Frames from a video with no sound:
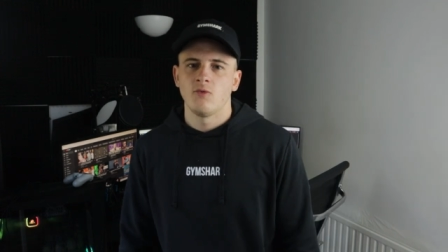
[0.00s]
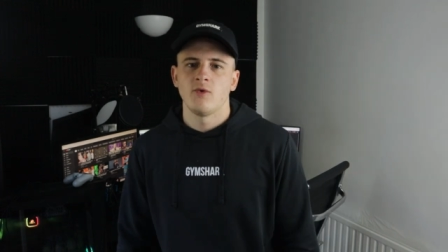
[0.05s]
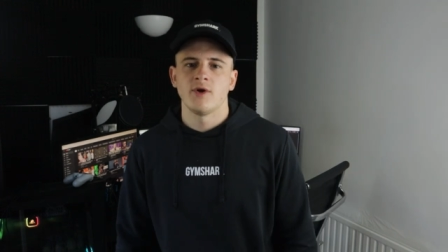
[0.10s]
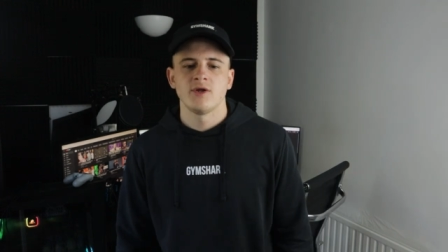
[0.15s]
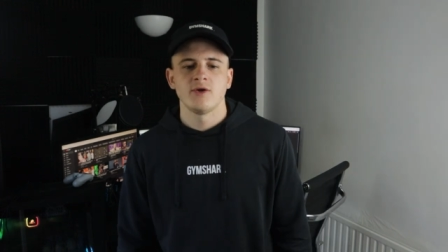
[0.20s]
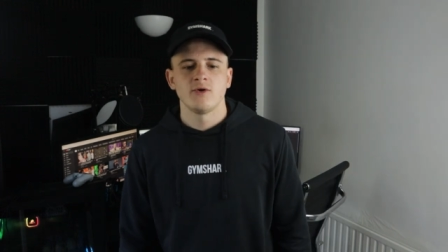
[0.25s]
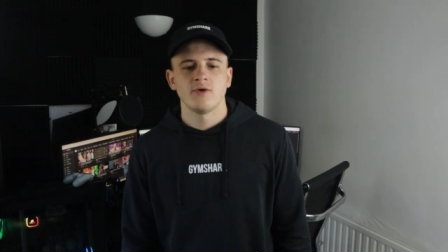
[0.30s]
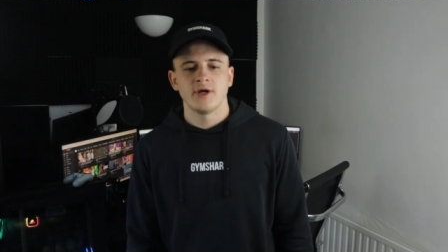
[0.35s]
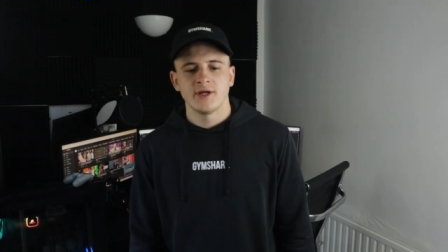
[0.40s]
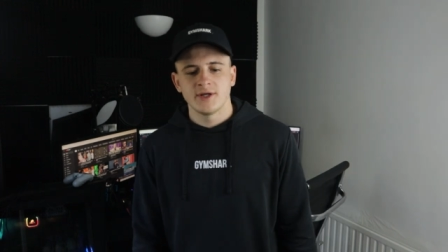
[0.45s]
when
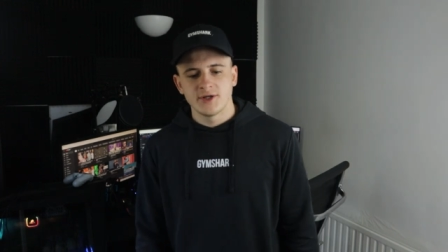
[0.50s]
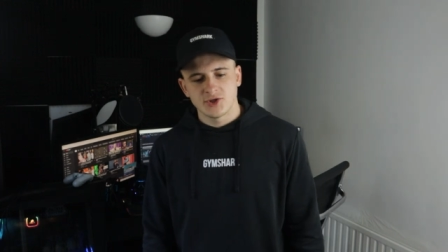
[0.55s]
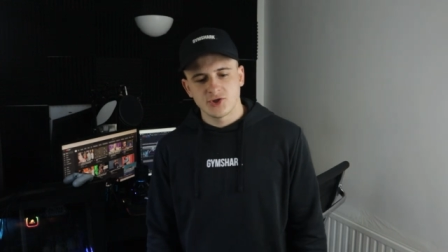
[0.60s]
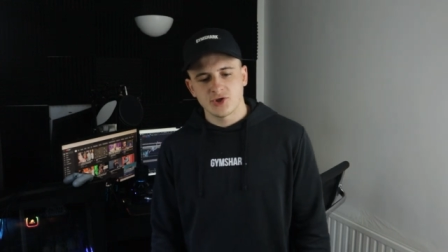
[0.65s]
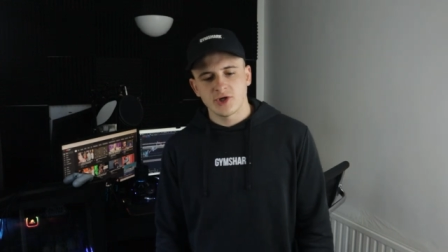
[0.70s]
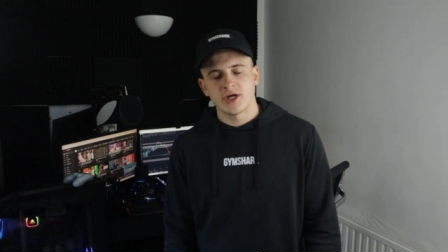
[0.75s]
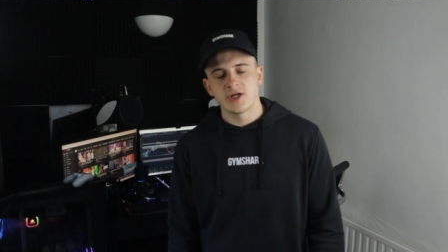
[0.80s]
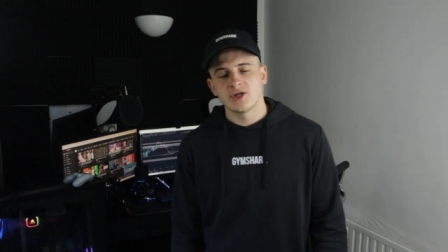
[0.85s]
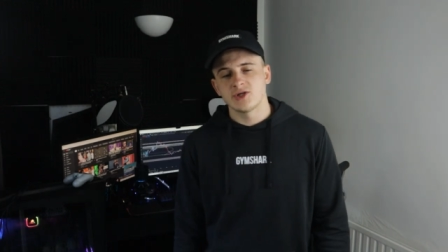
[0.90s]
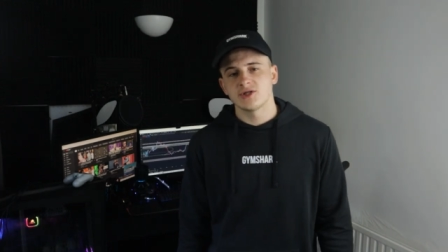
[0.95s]
you're in a
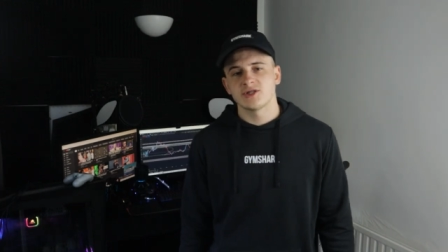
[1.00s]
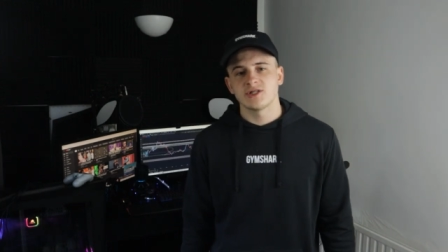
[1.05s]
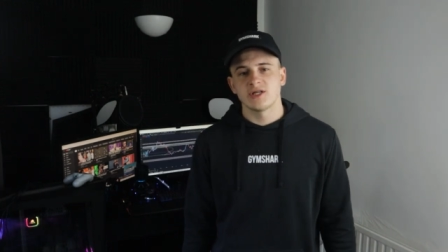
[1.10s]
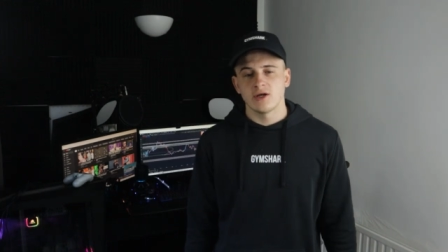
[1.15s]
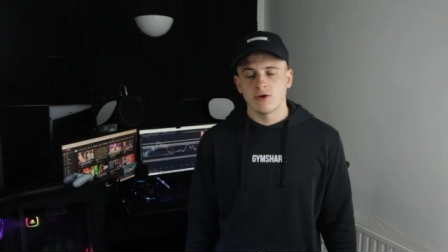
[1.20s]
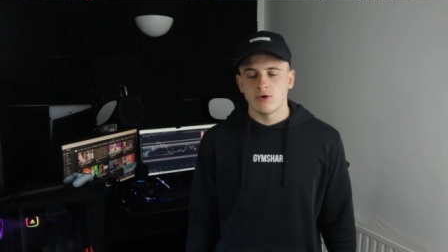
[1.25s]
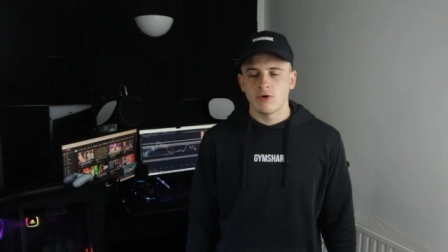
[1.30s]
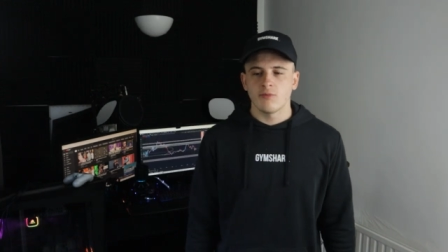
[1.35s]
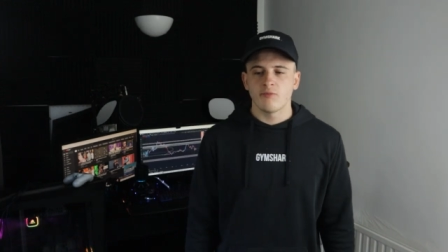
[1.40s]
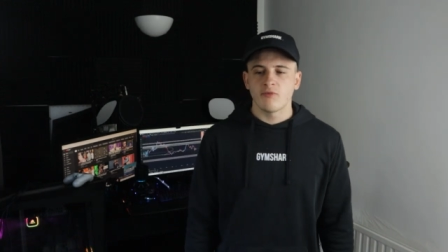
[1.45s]
trade you see
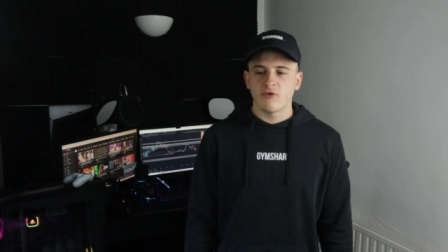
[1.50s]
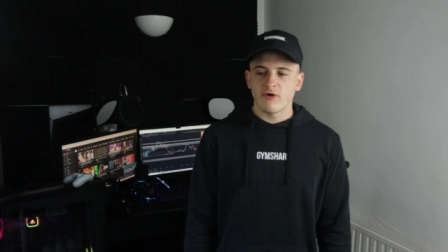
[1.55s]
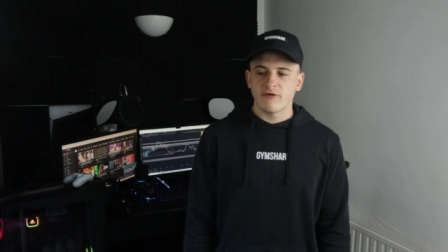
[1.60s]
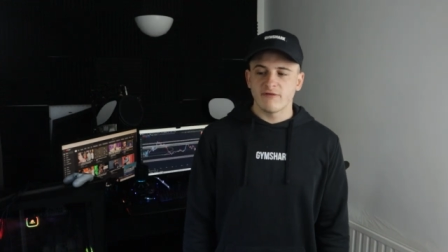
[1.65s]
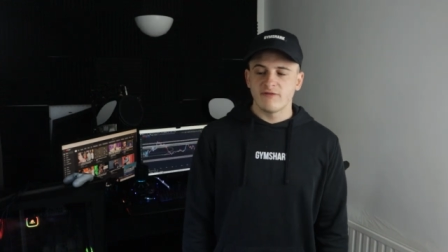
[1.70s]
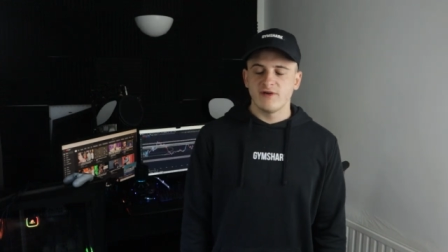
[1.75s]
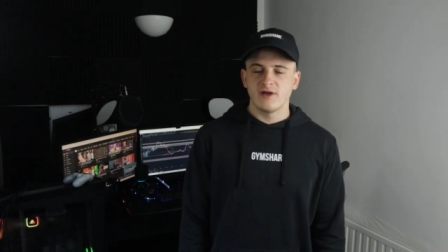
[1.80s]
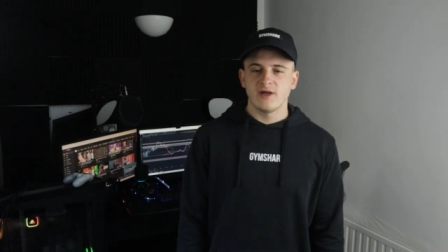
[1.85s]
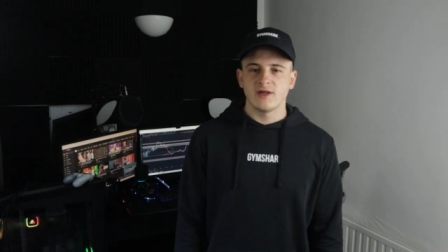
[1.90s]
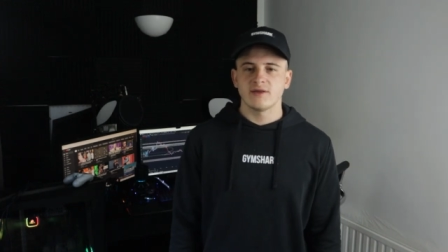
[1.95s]
a lot of
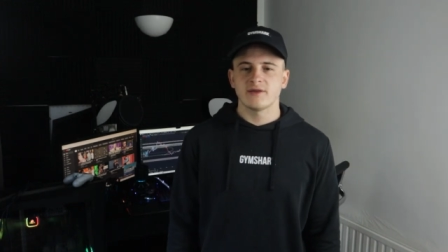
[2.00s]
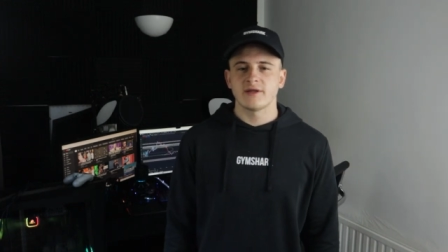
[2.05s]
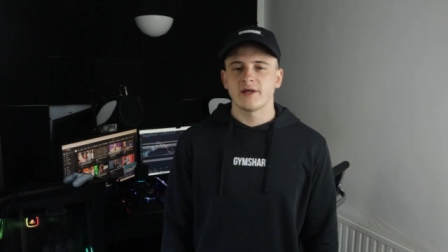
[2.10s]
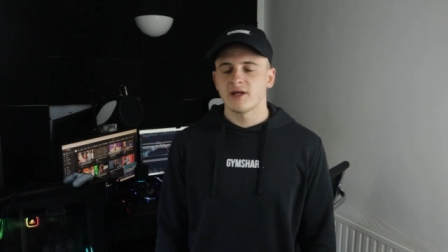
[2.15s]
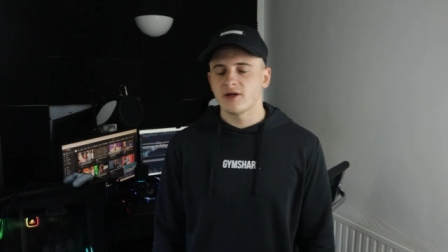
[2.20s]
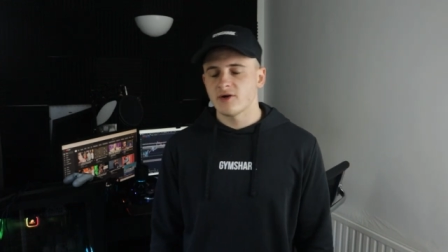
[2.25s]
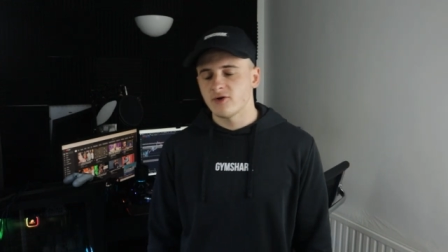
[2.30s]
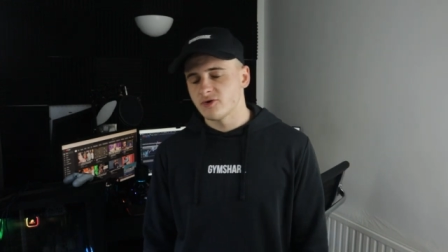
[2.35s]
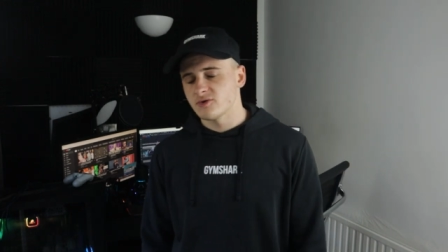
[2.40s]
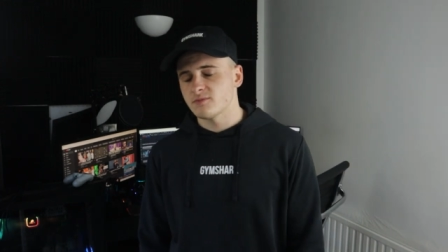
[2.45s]
profit then
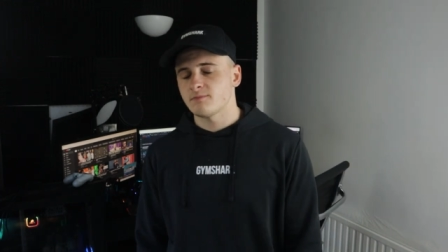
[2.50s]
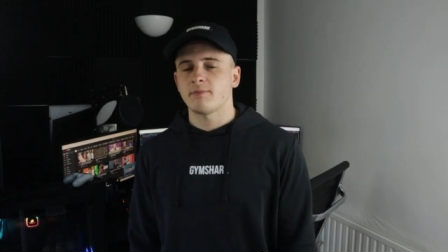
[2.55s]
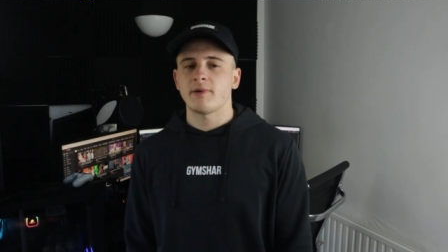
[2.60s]
it goes